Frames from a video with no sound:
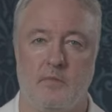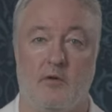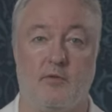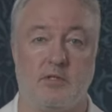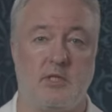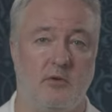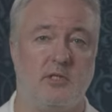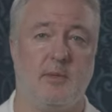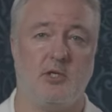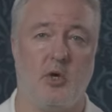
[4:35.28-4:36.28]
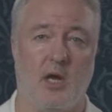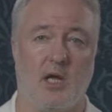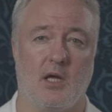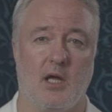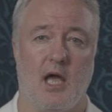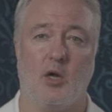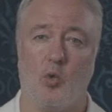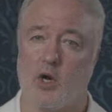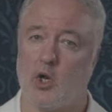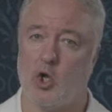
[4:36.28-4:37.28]
If you're serious about trading and you
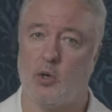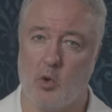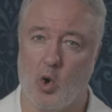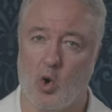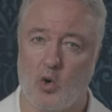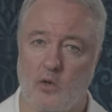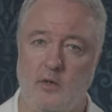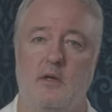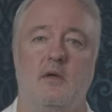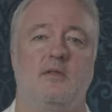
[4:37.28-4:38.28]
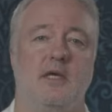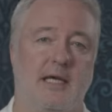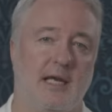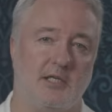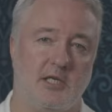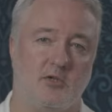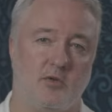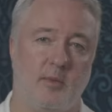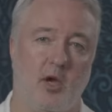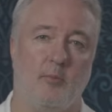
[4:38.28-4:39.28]
want to learn more, then get in touch
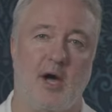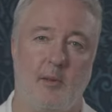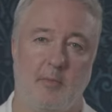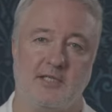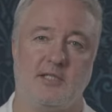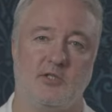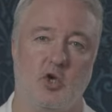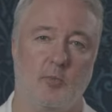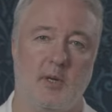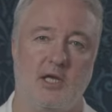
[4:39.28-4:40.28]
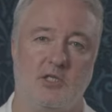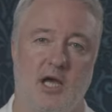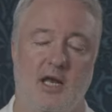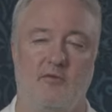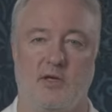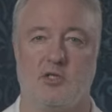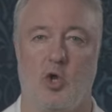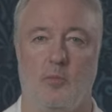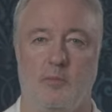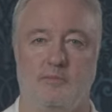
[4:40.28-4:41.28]
with me on my ambassador's homepage at FXGlobe.